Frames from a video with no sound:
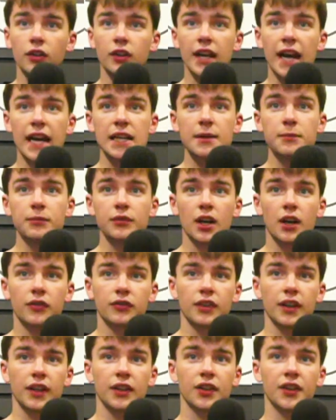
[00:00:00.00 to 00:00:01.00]
games after
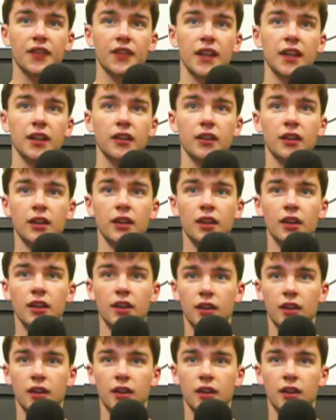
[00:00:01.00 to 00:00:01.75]
this, I think.